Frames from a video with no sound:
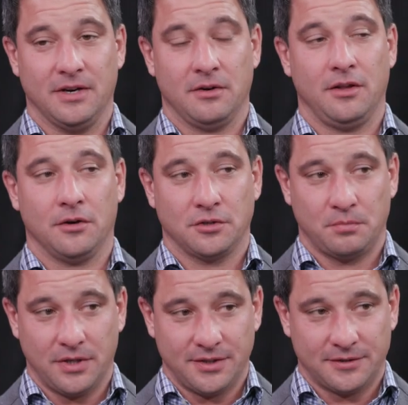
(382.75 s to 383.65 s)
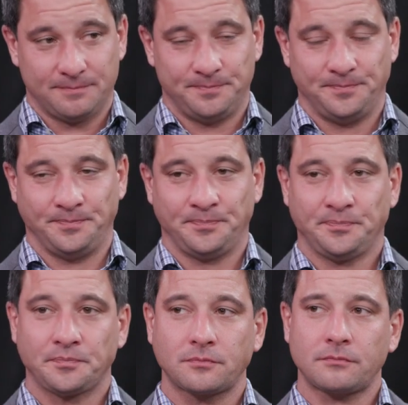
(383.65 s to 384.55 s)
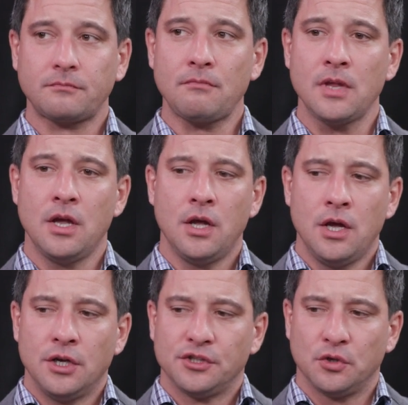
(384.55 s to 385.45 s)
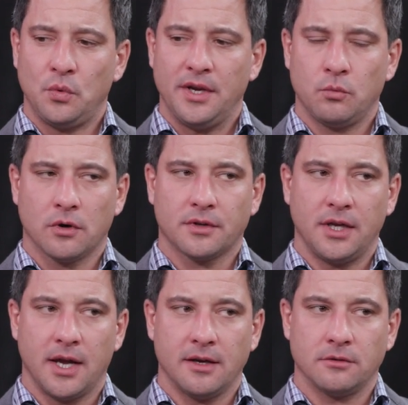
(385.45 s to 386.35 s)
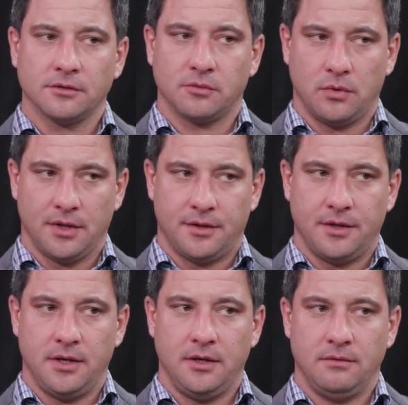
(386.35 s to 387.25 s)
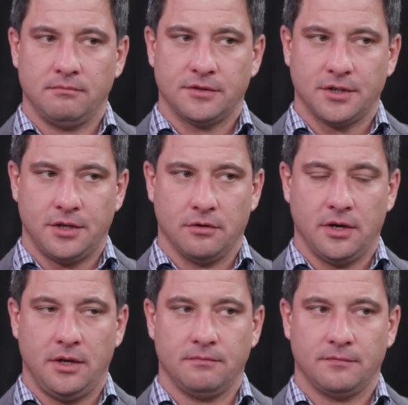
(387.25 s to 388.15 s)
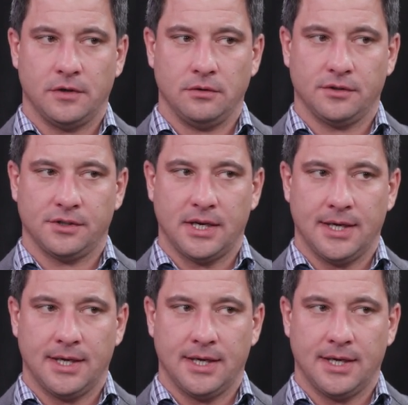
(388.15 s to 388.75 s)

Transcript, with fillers: Very large place. Mm-hmm. So we had worked the angles with the security folks